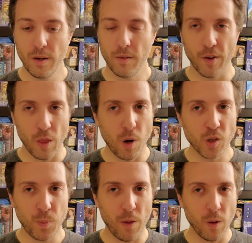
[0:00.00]
For the most
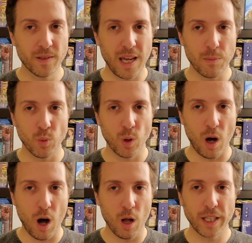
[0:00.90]
part, those games will
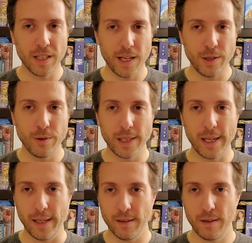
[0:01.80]
all continue to
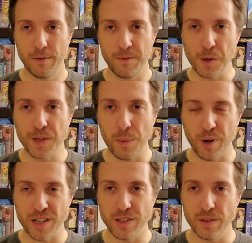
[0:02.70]
get first
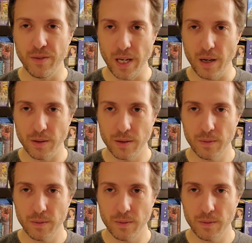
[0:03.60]
impressions videos.